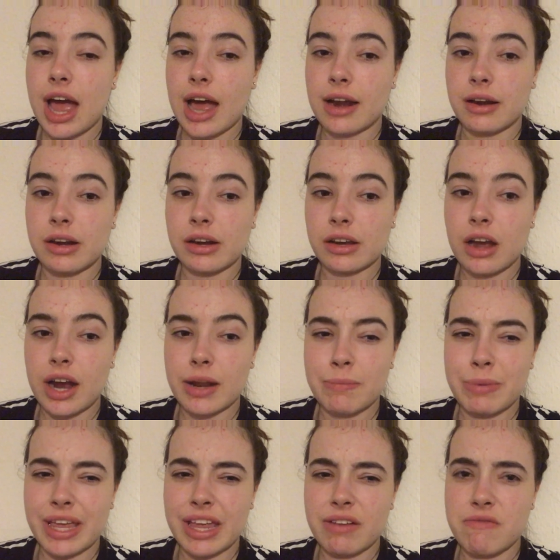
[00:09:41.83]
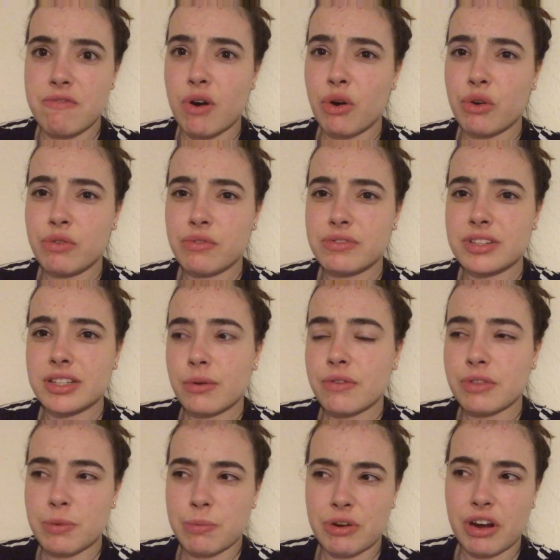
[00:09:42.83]
and kind of be involved
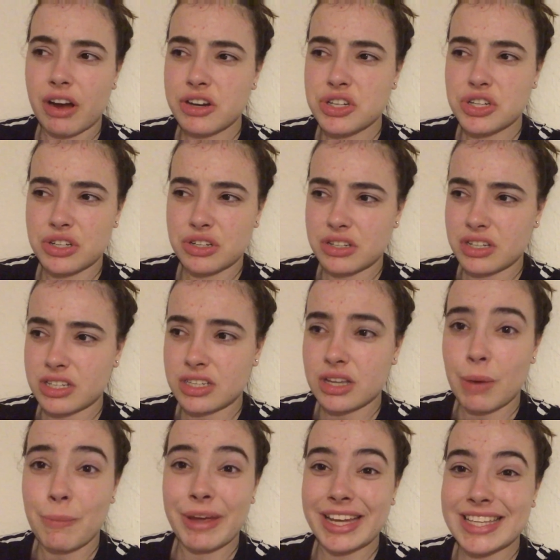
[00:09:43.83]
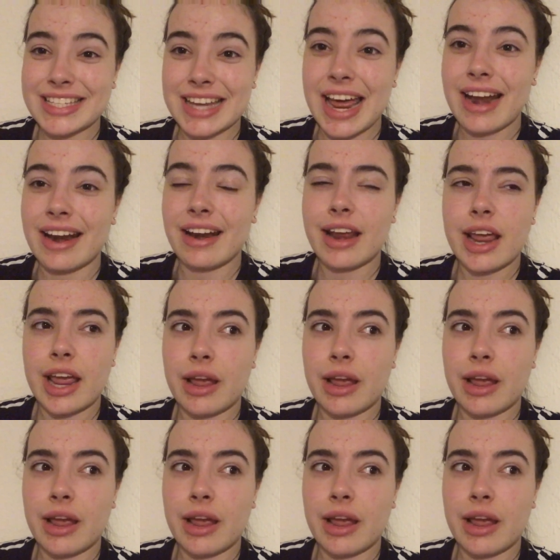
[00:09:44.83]
with the production to some extent,